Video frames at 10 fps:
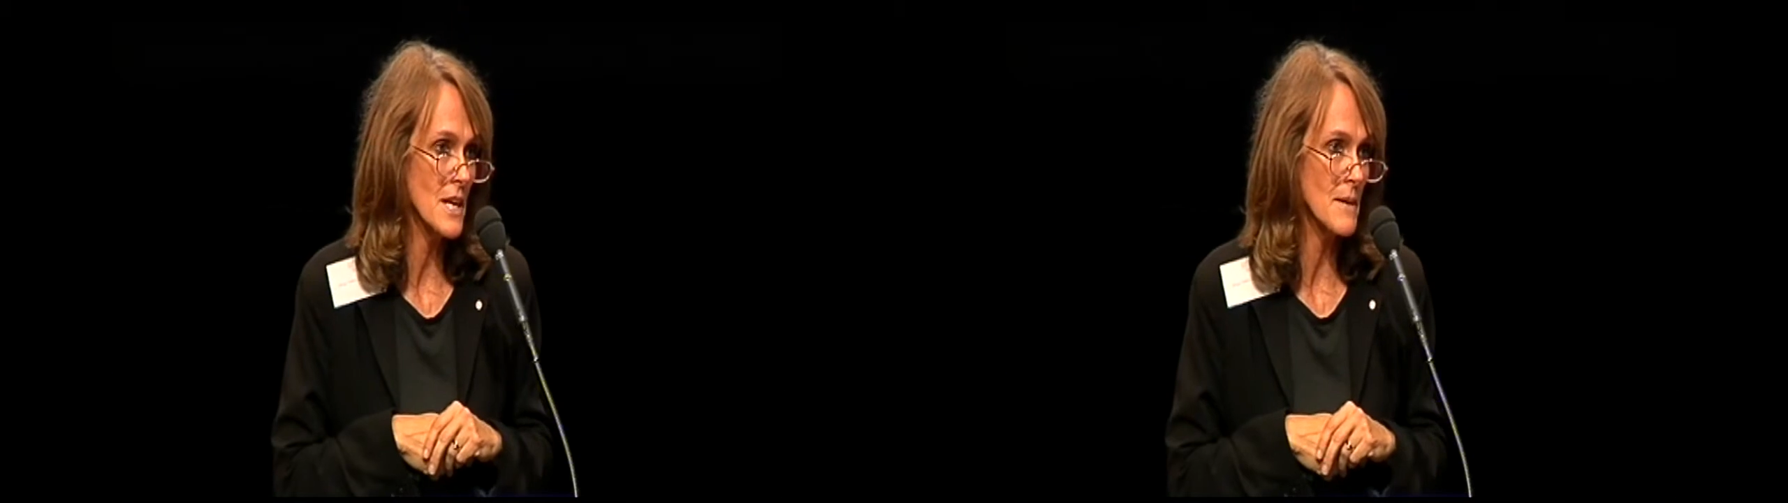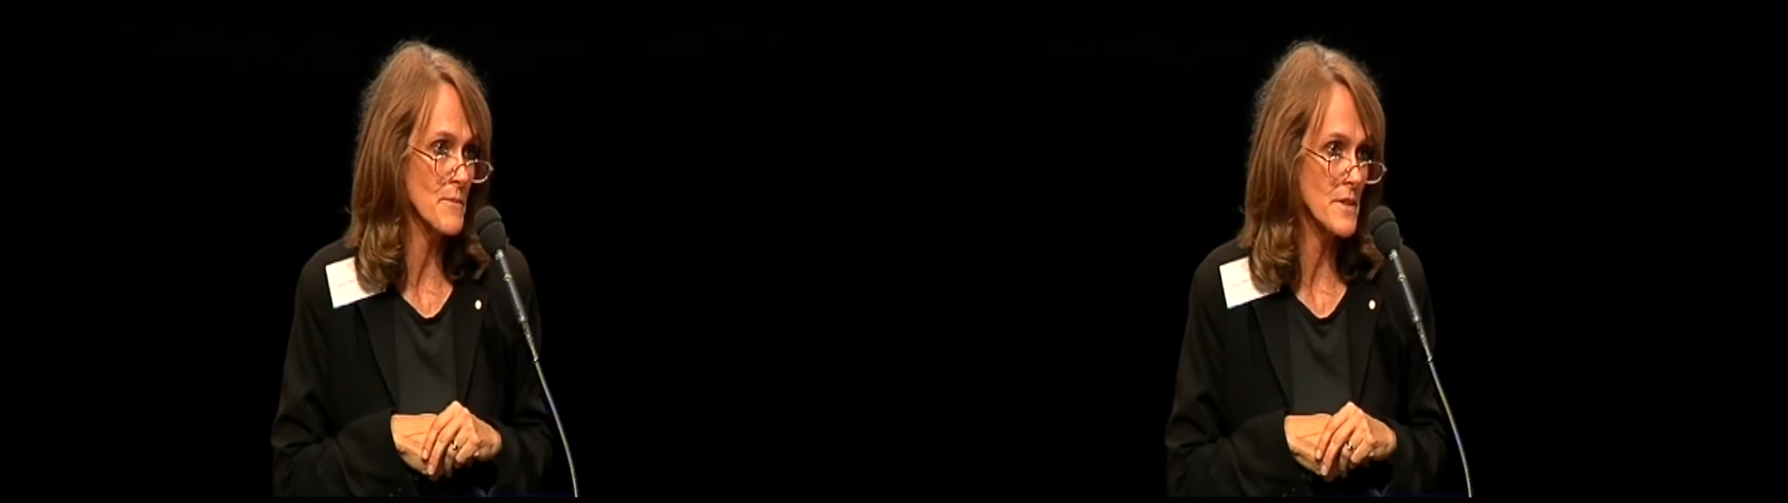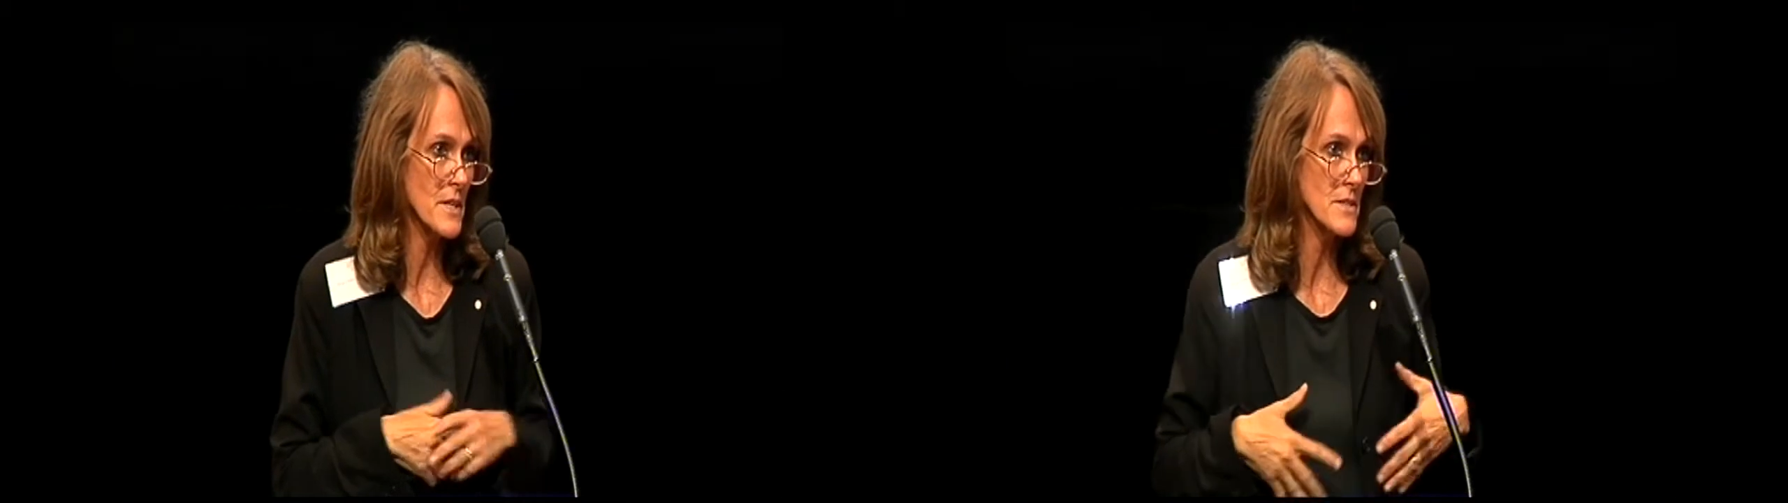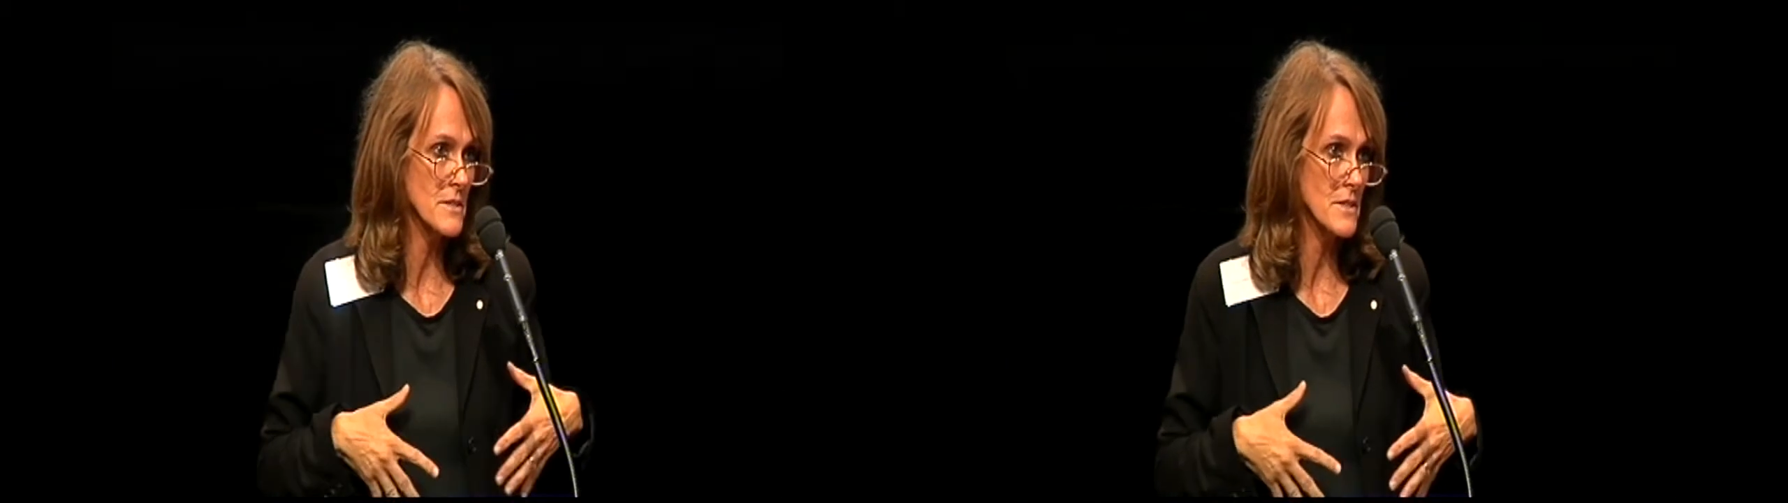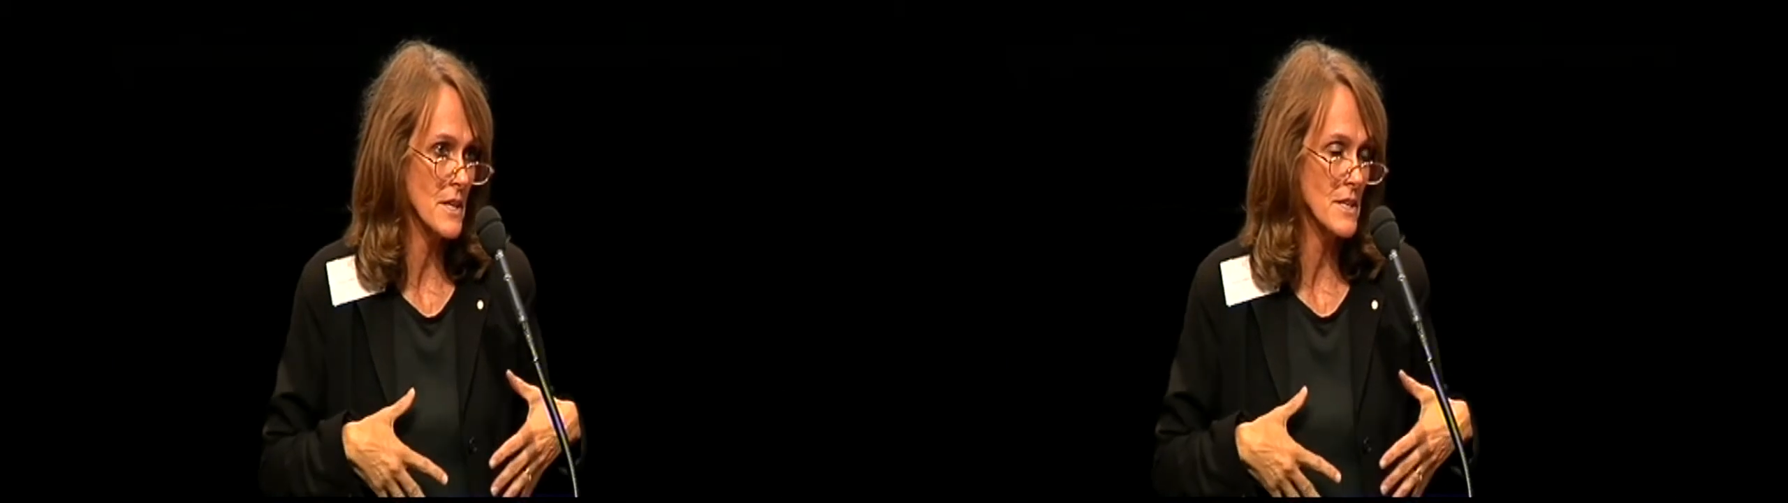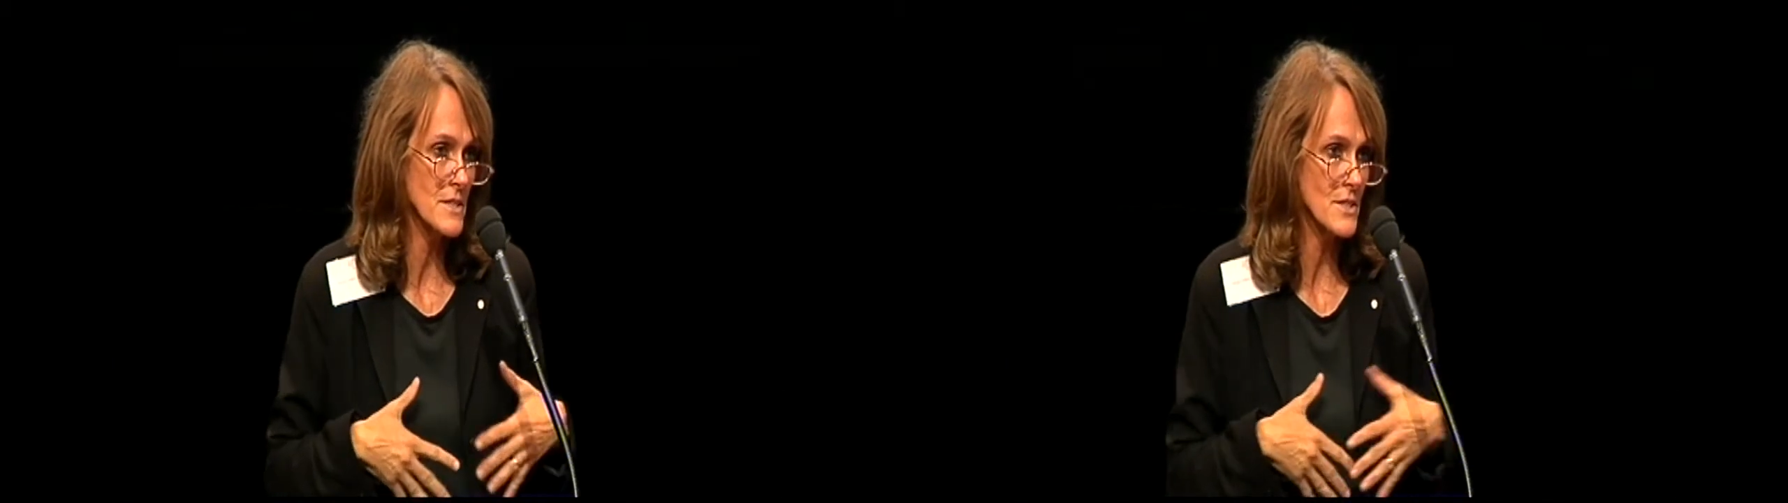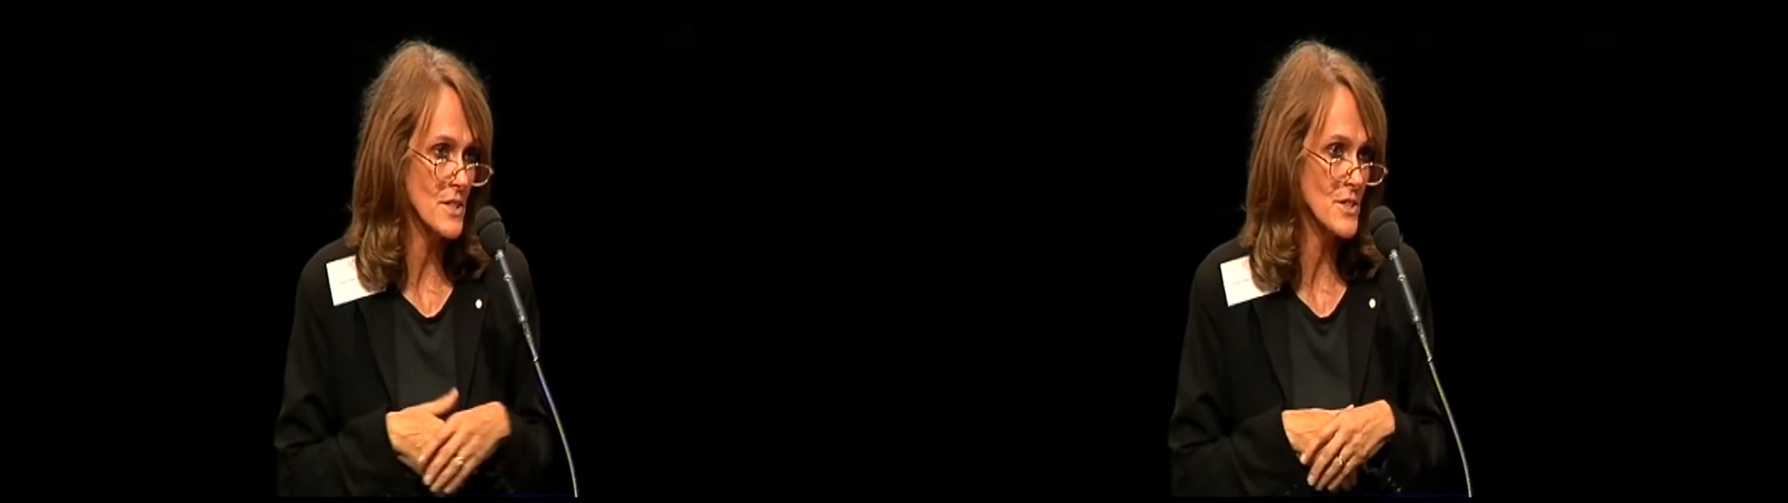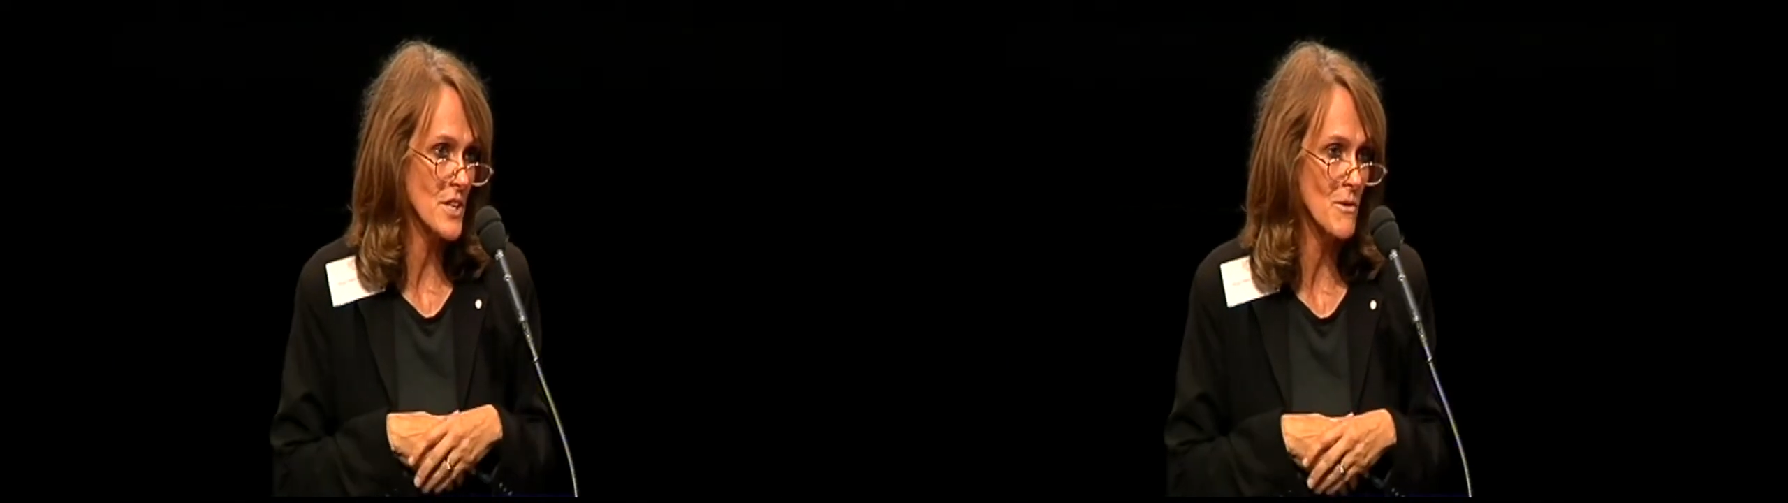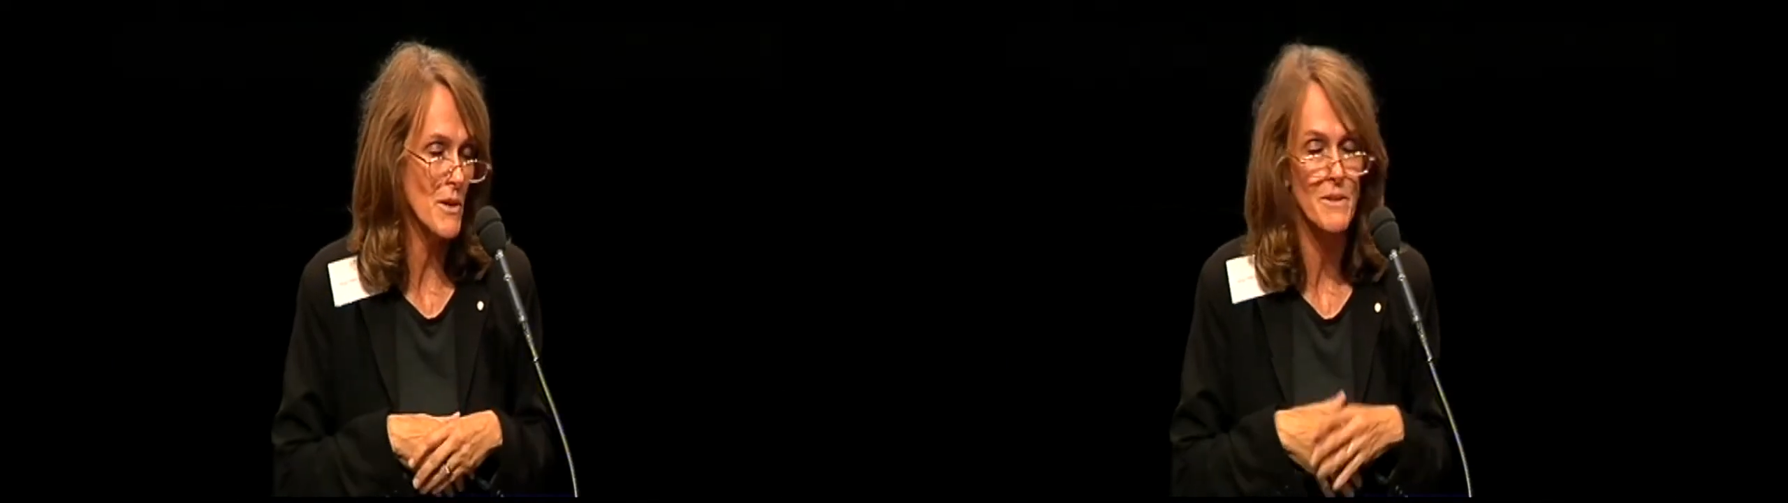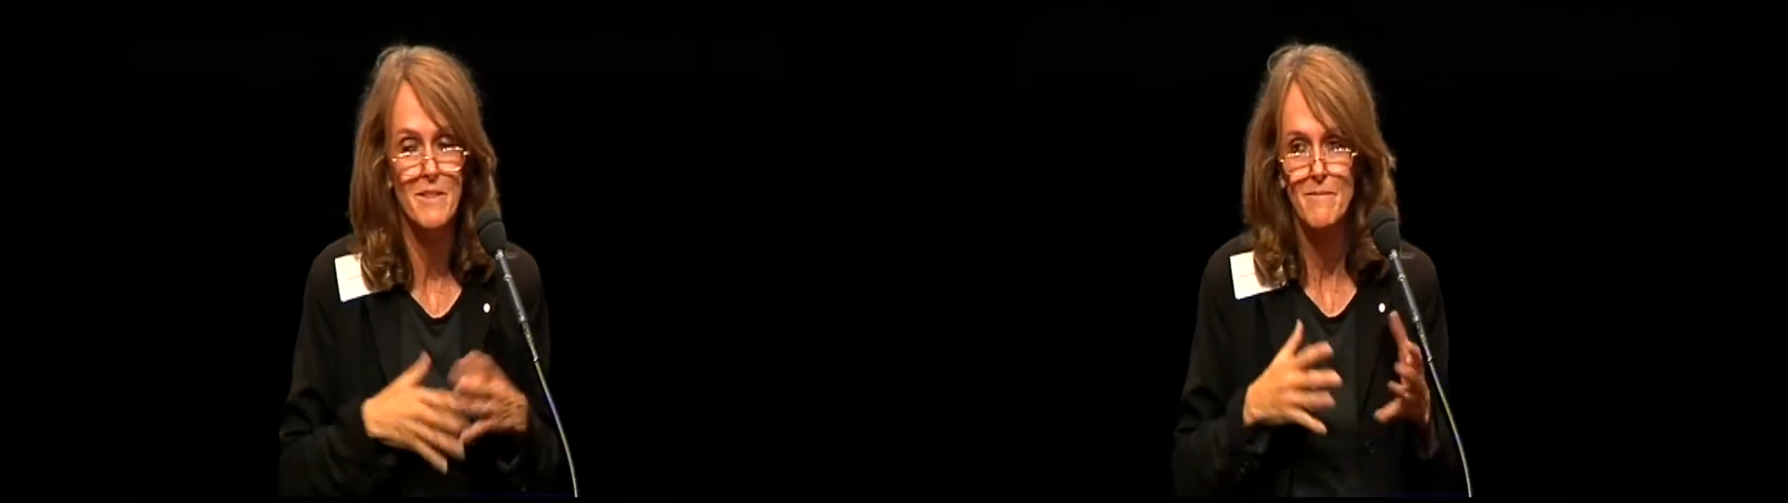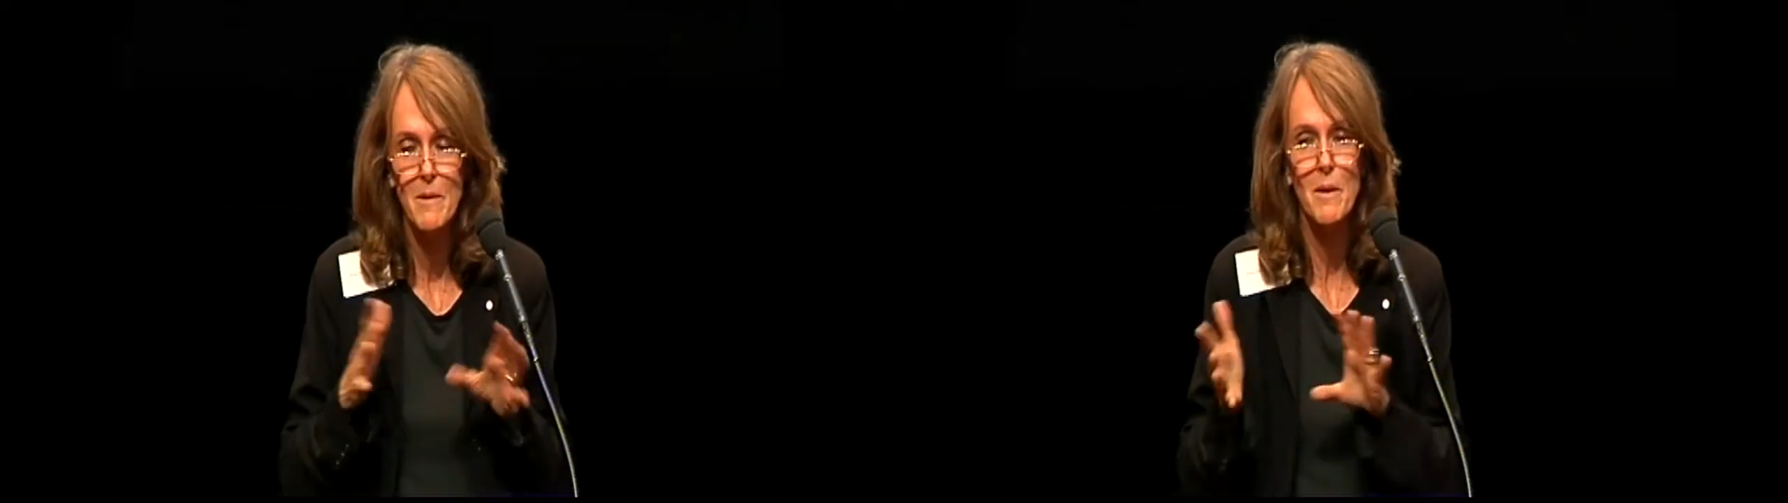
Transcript: CSIRO?